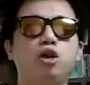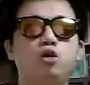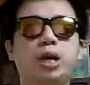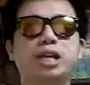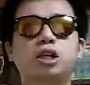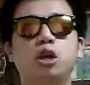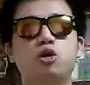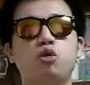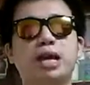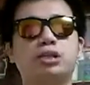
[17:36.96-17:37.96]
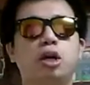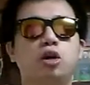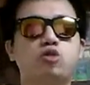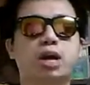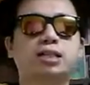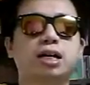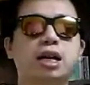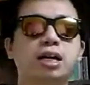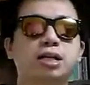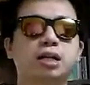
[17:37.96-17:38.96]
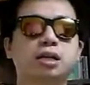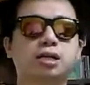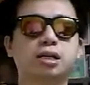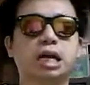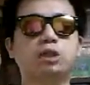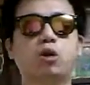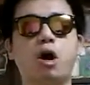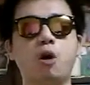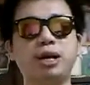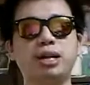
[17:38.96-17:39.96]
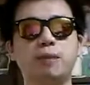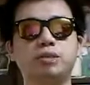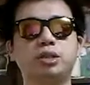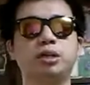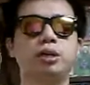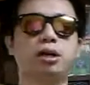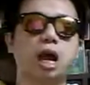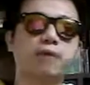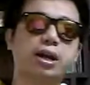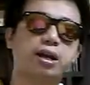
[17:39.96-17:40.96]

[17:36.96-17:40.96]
You guess. So how many times have I